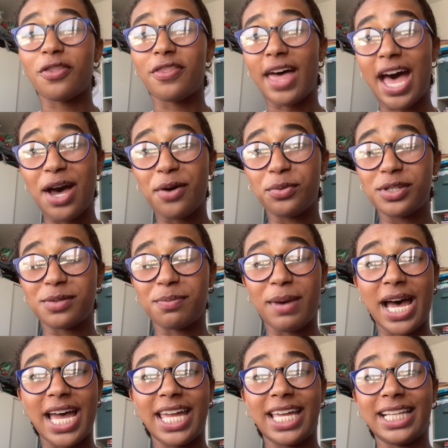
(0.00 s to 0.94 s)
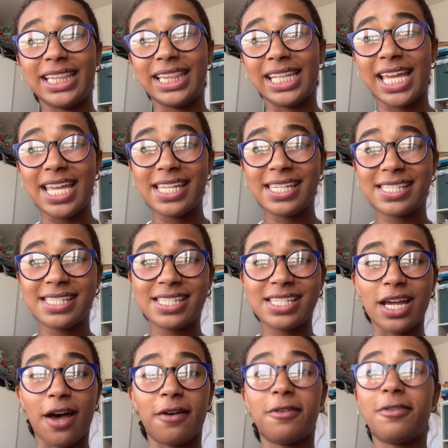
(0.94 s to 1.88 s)
that was my list
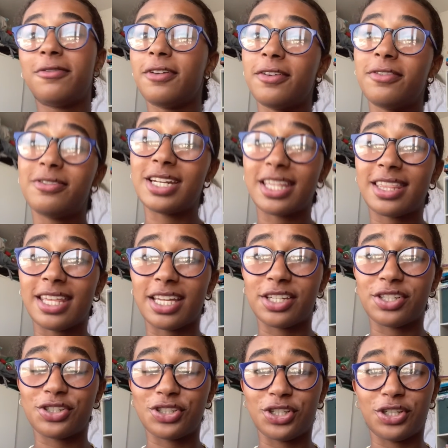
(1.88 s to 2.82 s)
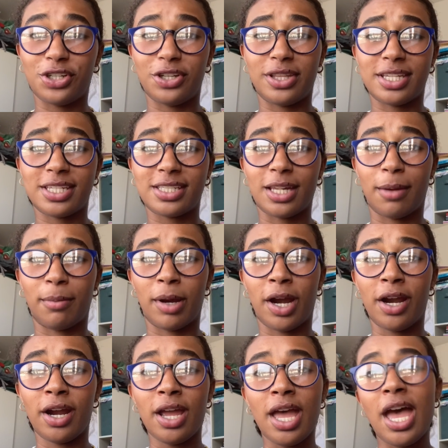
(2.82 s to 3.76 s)
of 50 things to do this
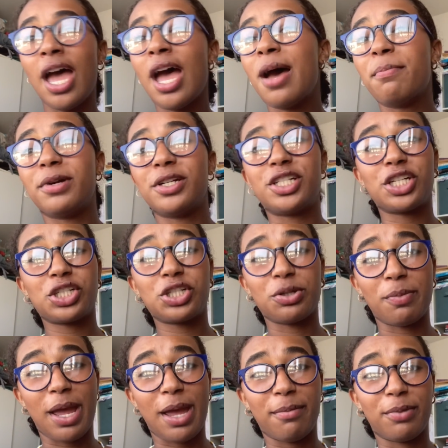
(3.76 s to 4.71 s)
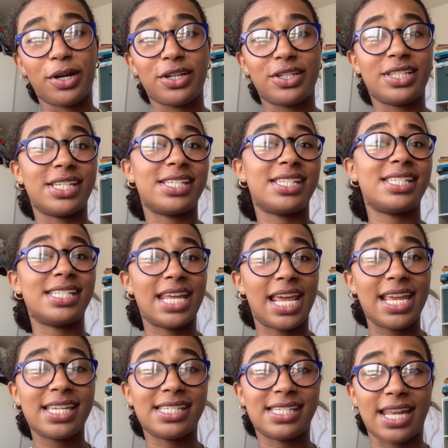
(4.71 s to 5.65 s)
summer, but just remember to
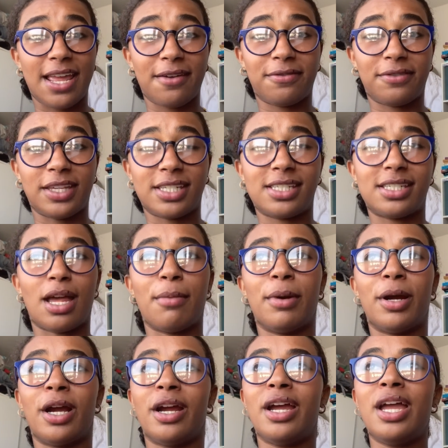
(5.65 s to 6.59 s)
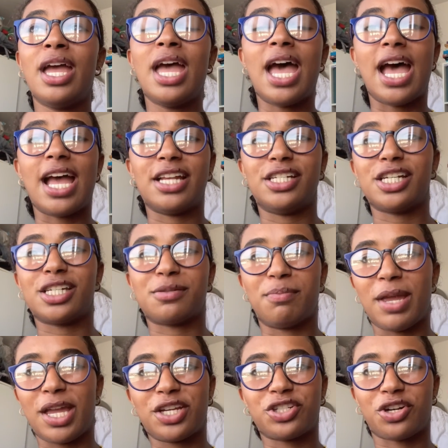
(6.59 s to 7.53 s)
stay safe this summer and just
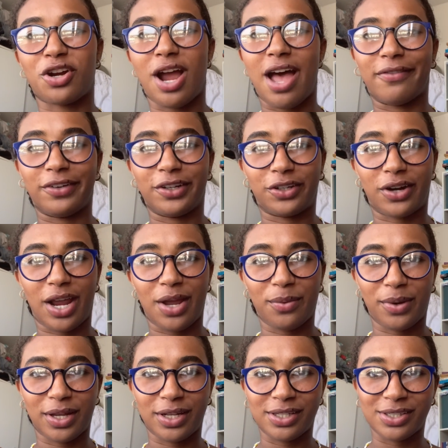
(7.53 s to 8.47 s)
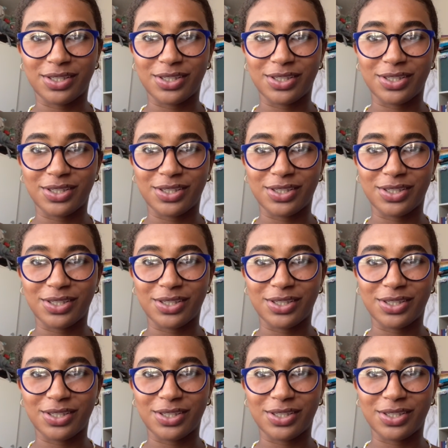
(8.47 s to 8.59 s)
make sure to have a great one.